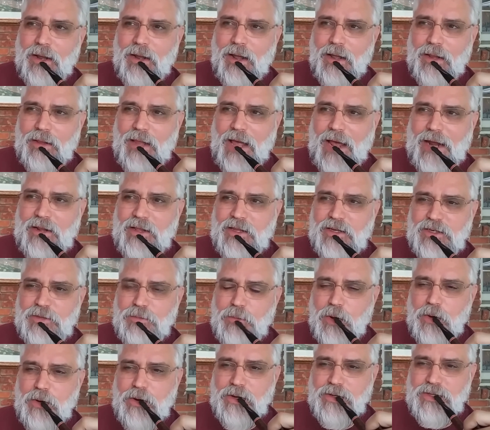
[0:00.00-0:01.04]
a lot of the
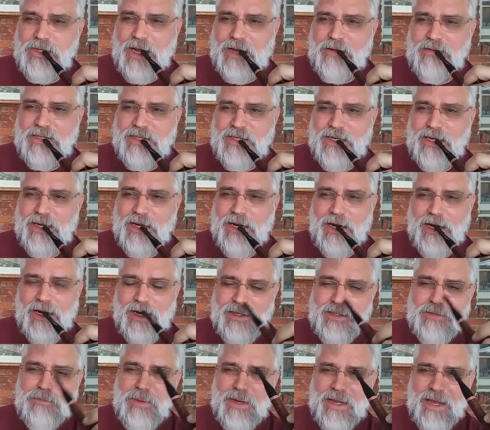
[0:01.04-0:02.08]
smokers I've seen, and
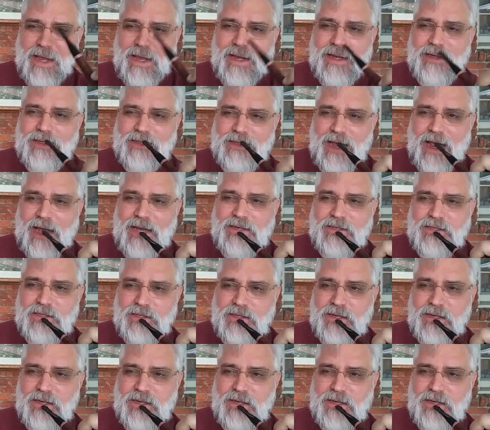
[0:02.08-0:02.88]
it's because I,